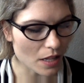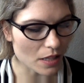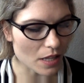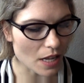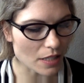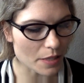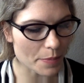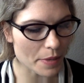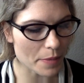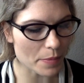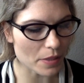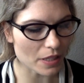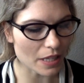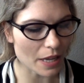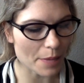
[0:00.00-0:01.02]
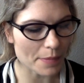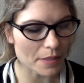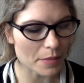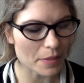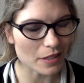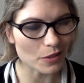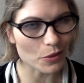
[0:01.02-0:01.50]
Lots of people claim
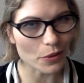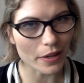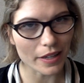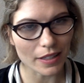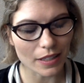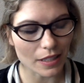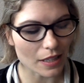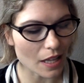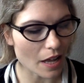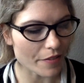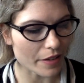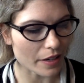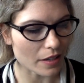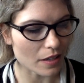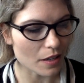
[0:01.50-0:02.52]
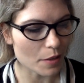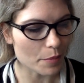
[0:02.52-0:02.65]
to be loyal and loving,